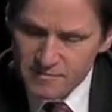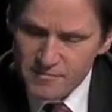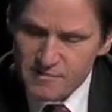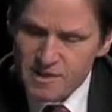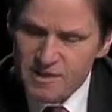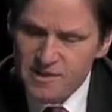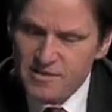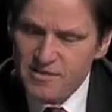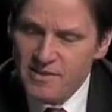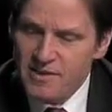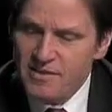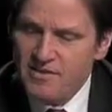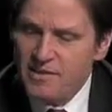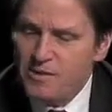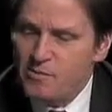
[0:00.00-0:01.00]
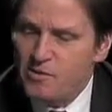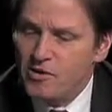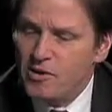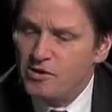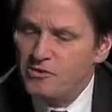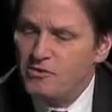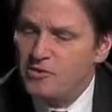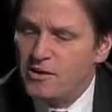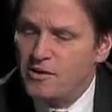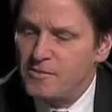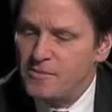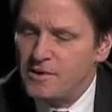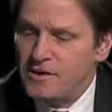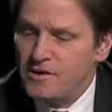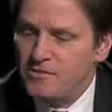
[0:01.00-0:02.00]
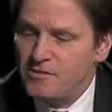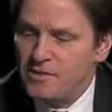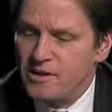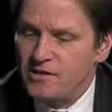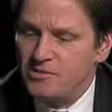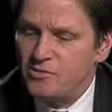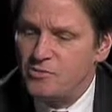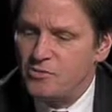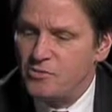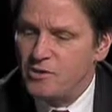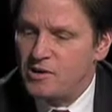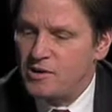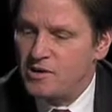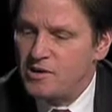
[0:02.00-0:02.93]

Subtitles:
And then they would also come out and do a